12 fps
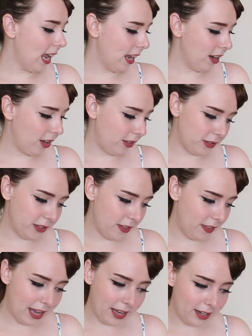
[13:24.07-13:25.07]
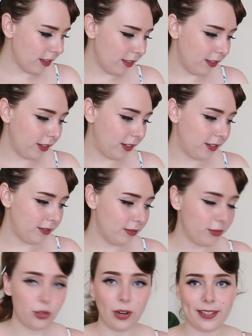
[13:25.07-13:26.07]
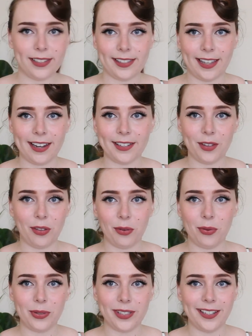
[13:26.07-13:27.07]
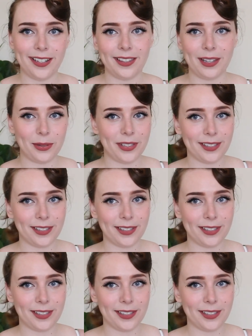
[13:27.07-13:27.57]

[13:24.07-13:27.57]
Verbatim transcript: And other than that, the dress that has all the holes in it that was